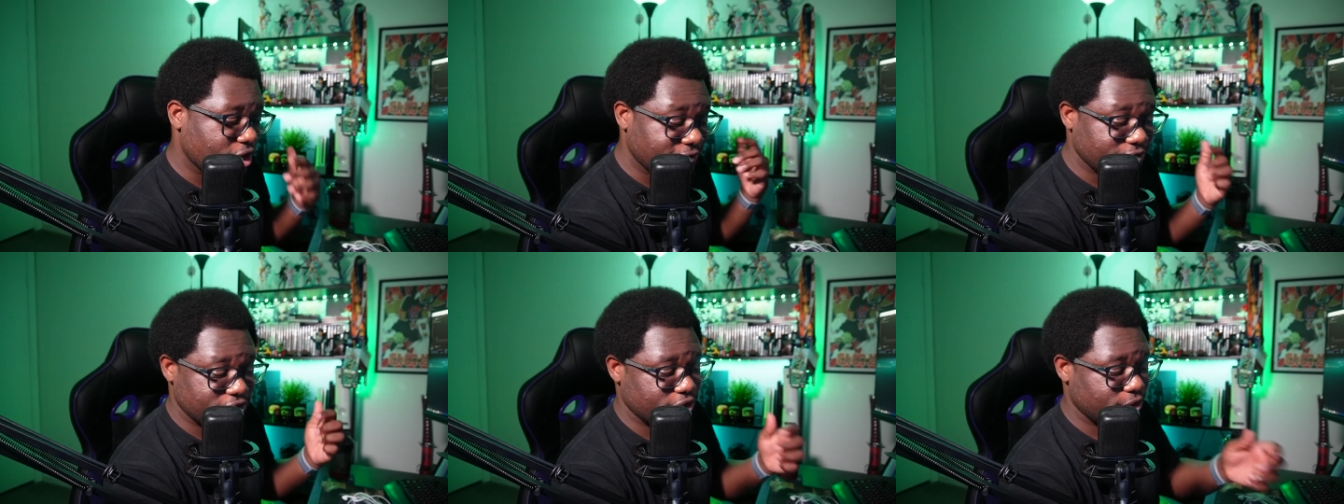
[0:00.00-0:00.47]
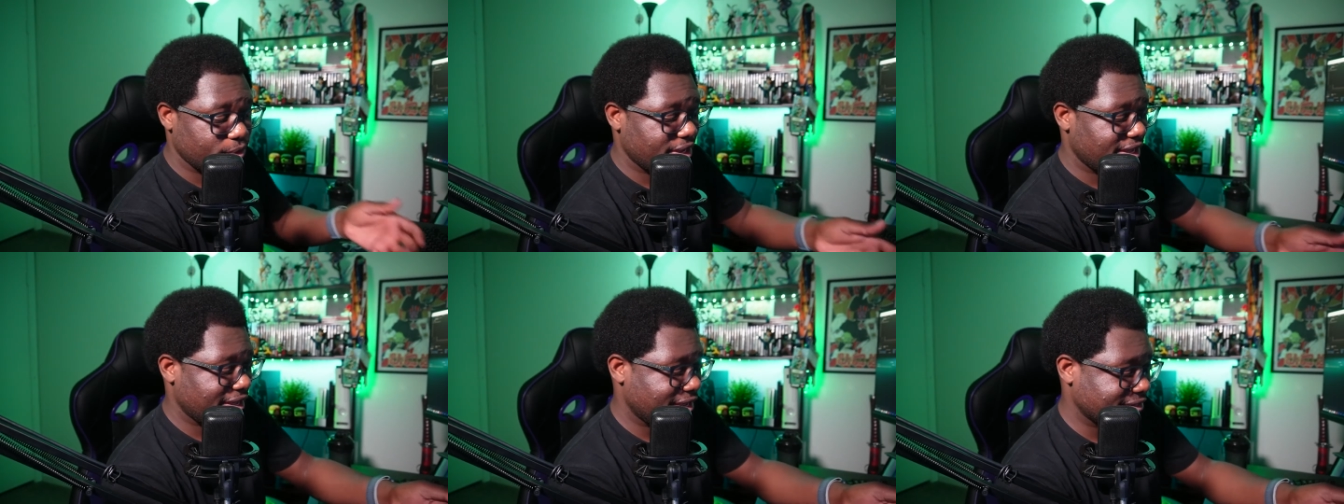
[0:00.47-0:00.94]
you have to do
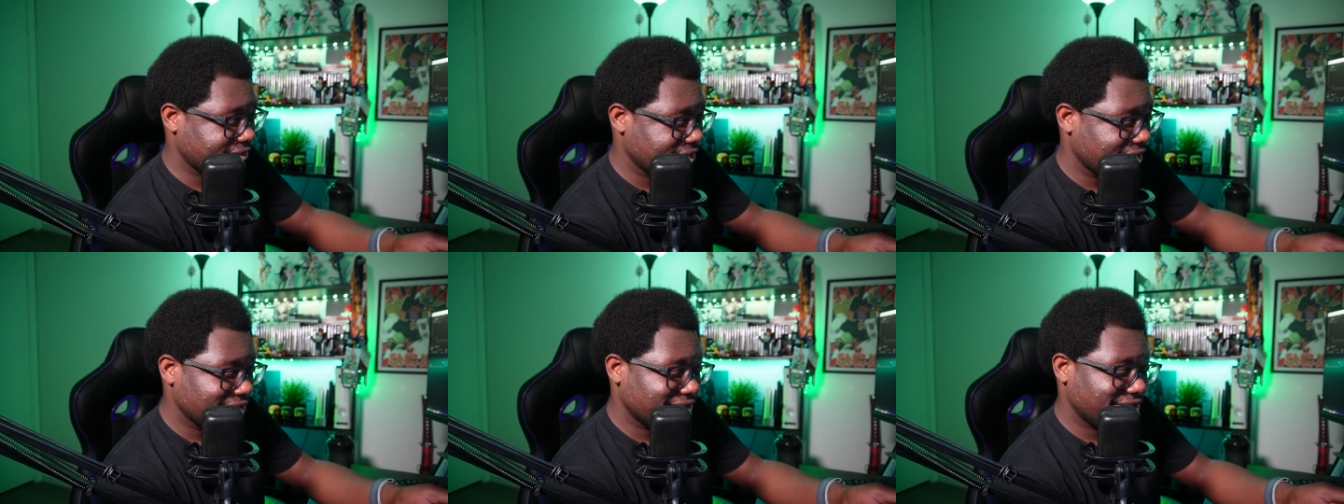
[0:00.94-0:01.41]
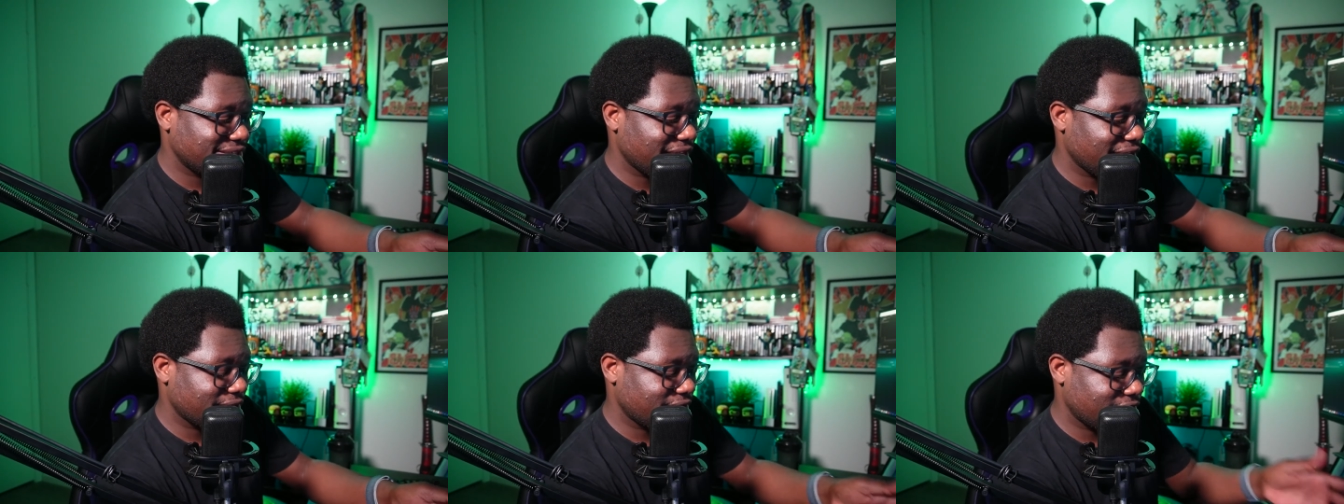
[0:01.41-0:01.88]
is
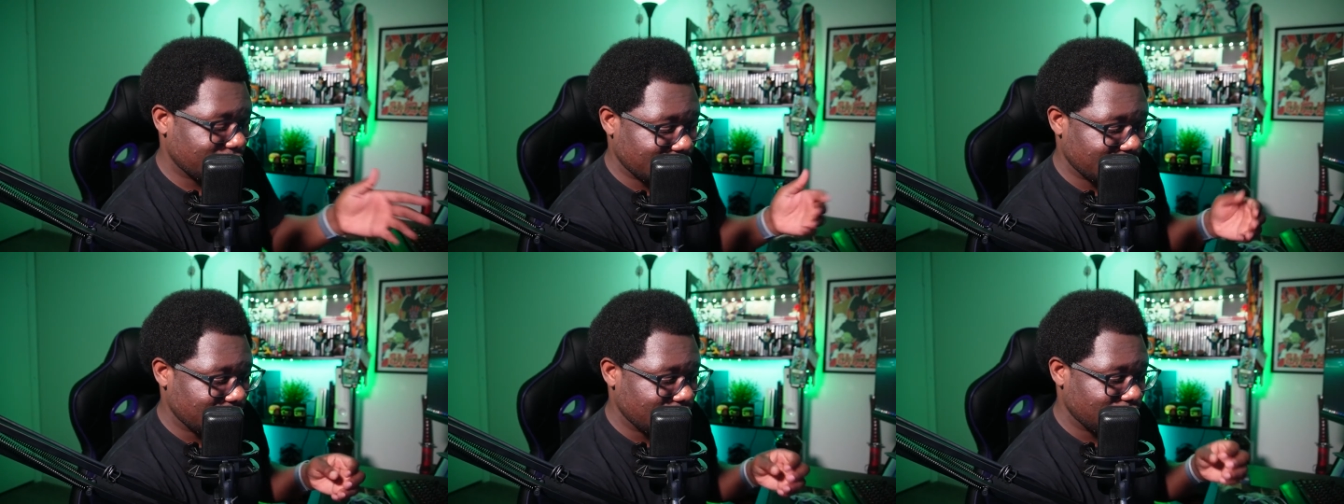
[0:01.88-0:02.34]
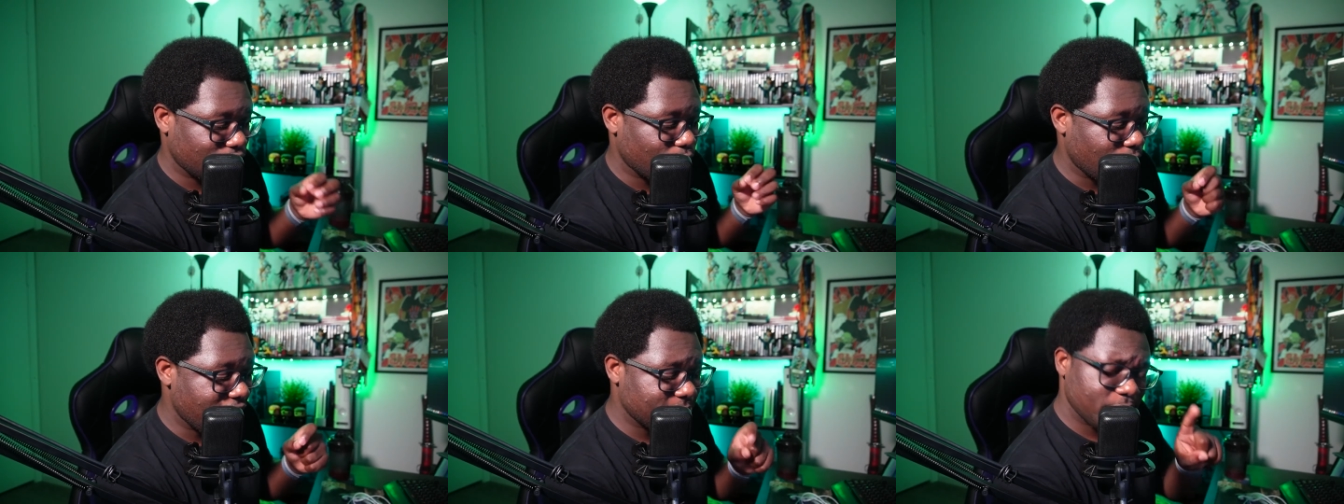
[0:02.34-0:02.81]
set, click, go
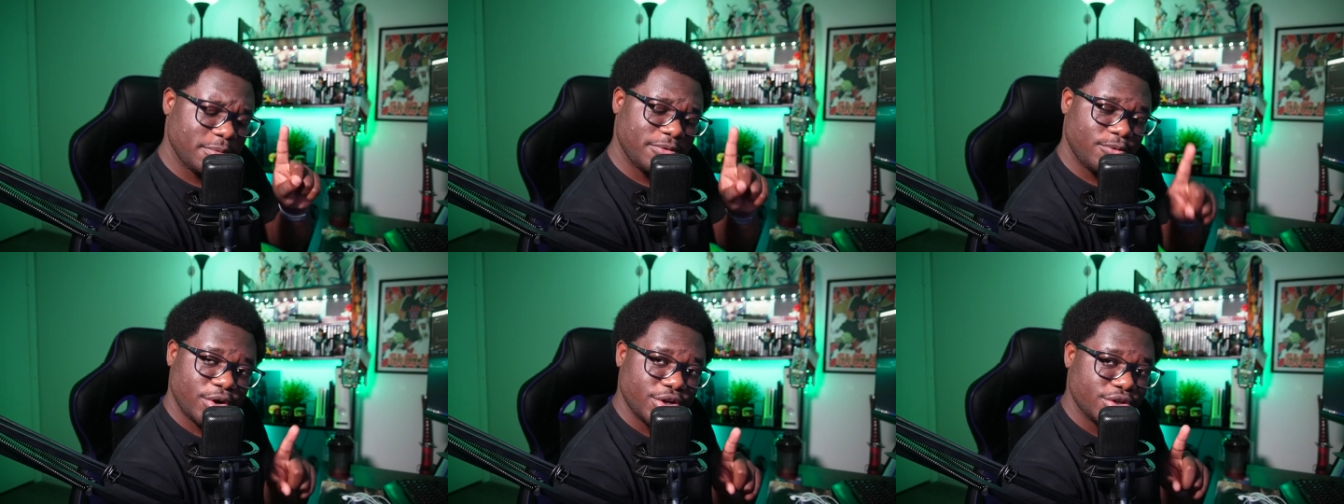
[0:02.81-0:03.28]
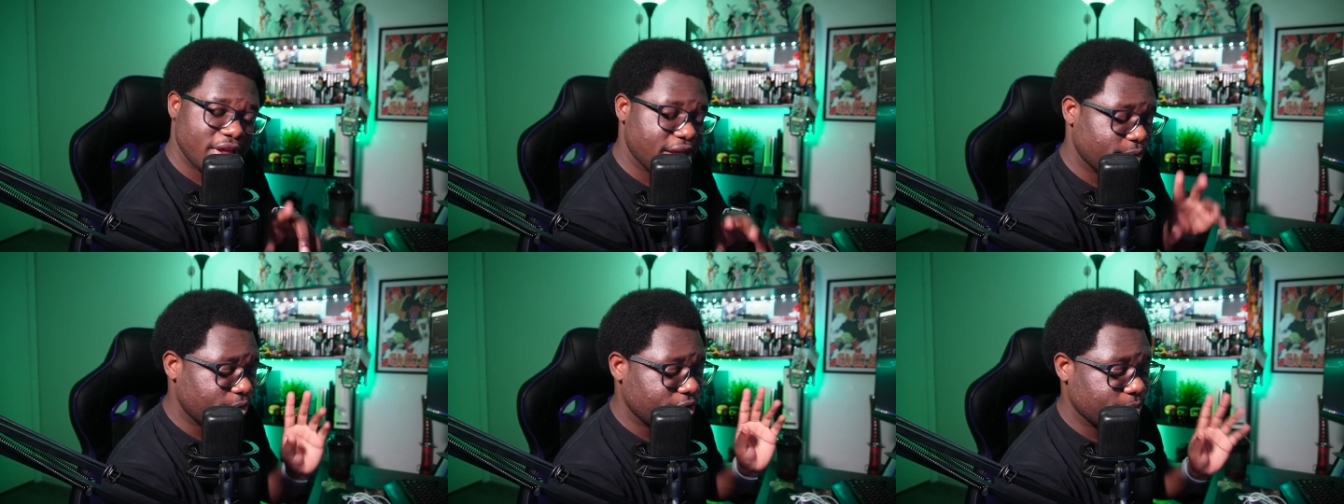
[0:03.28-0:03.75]
live. But before you do that,
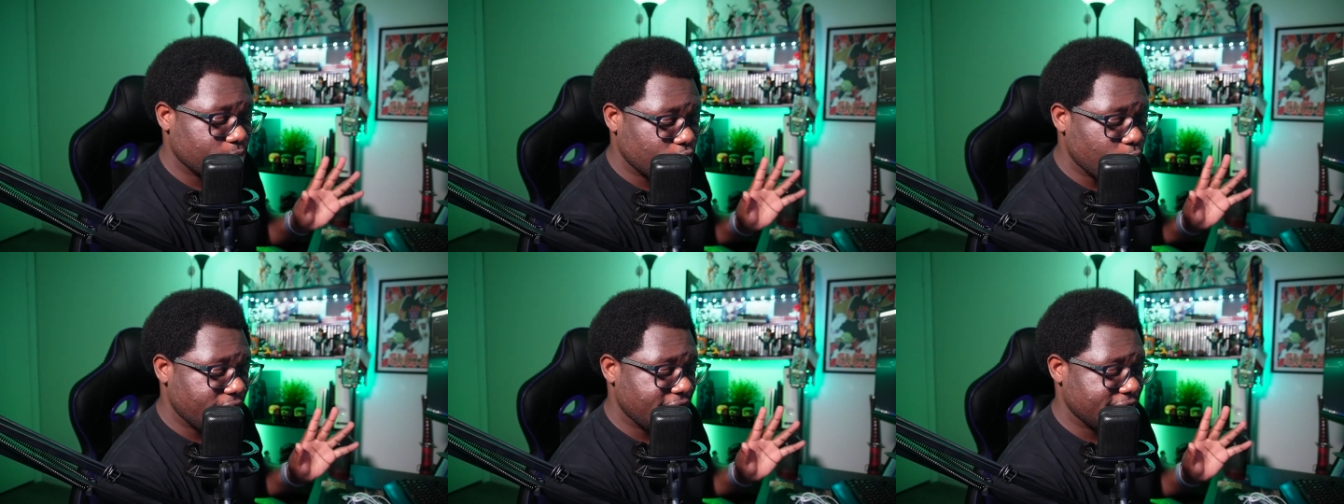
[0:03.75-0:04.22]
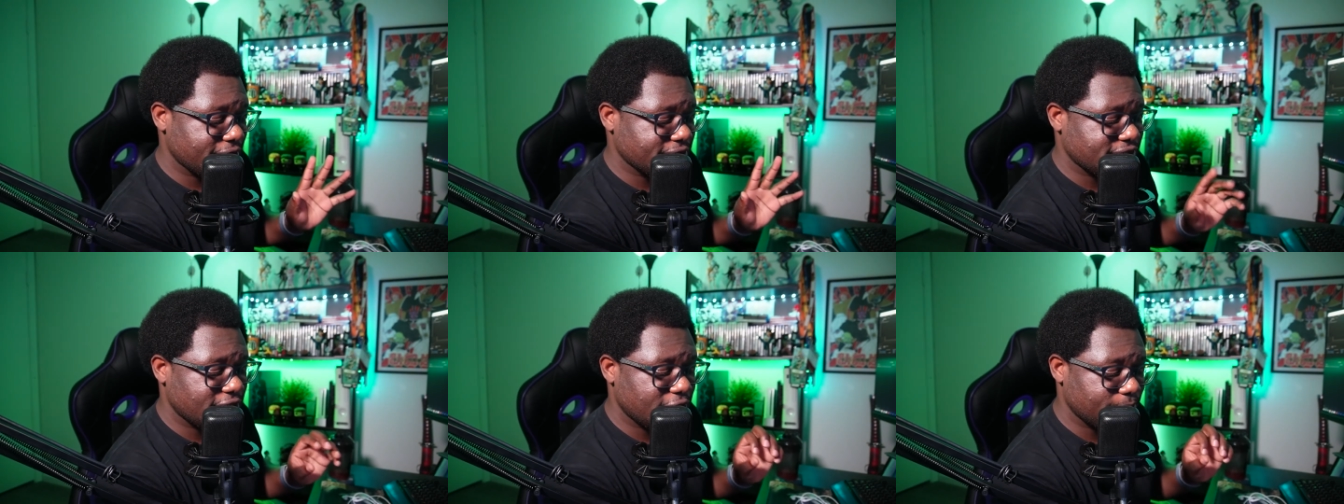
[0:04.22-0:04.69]
you wanna go ahead and
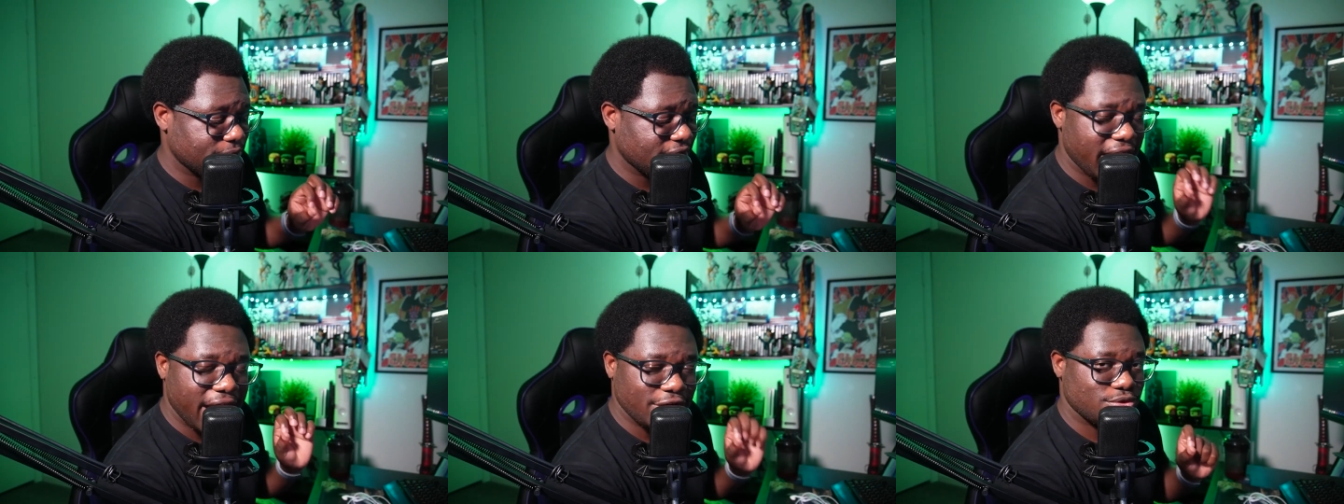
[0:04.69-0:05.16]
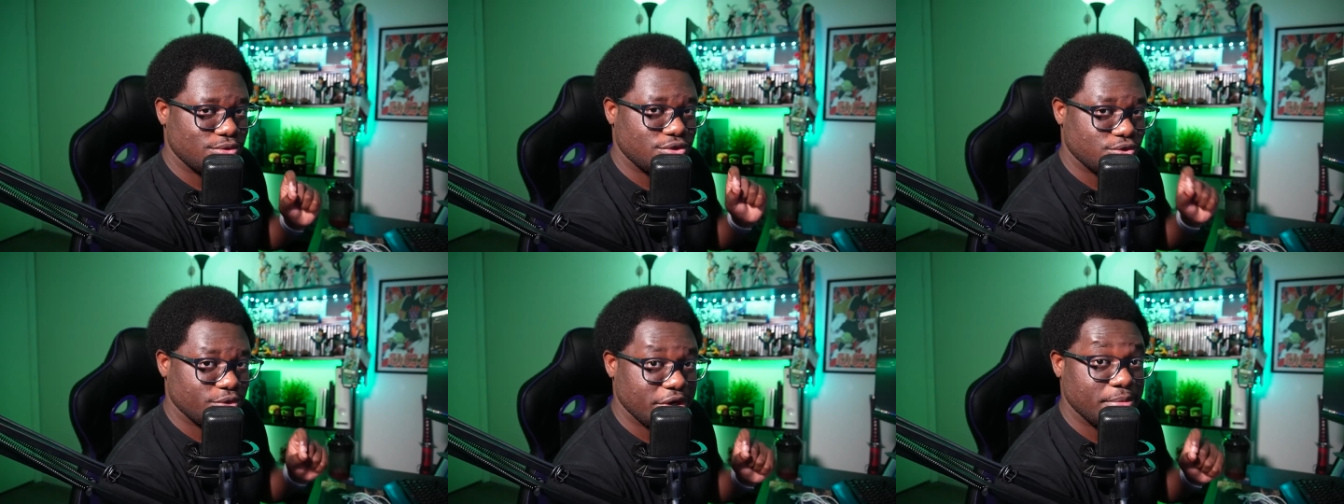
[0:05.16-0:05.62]
set up the actual
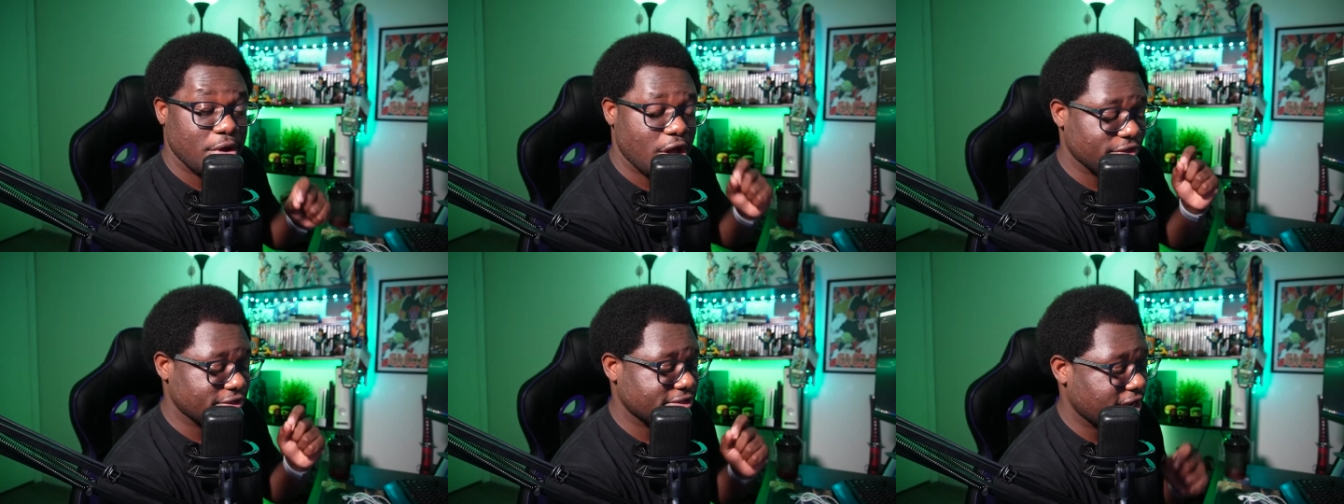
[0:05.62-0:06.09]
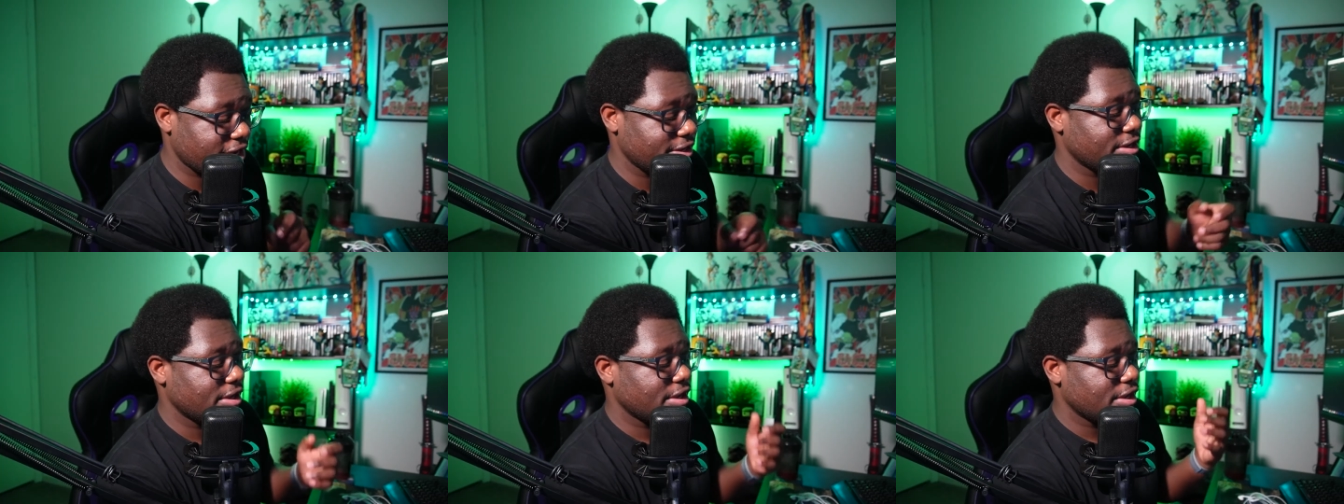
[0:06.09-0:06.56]
stream on the site.